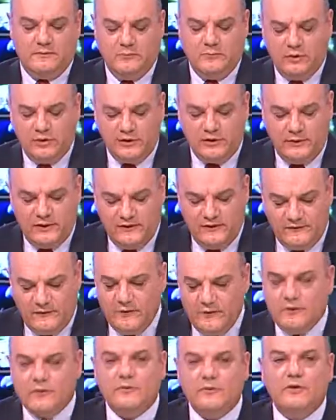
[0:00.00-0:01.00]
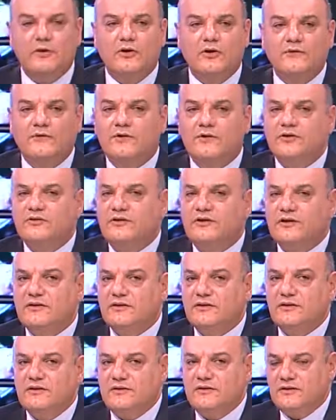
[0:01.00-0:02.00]
In Malta we have our own law for
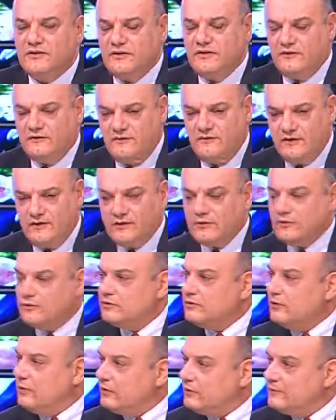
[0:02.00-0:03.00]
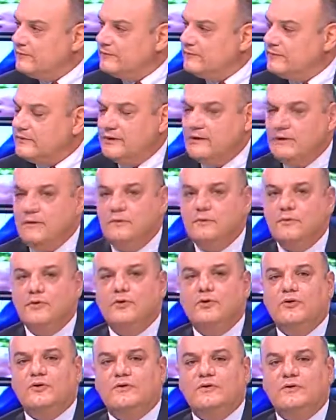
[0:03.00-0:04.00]
trusts, and it's a very good law,
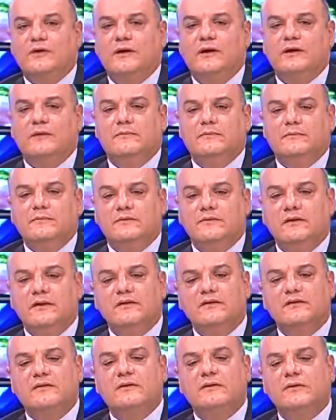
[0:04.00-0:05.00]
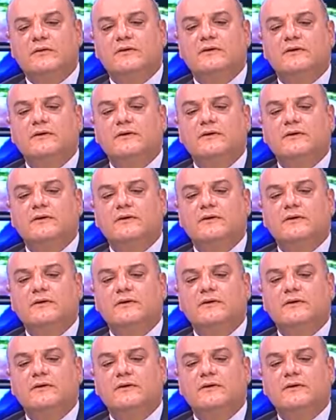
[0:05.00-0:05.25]
because trust law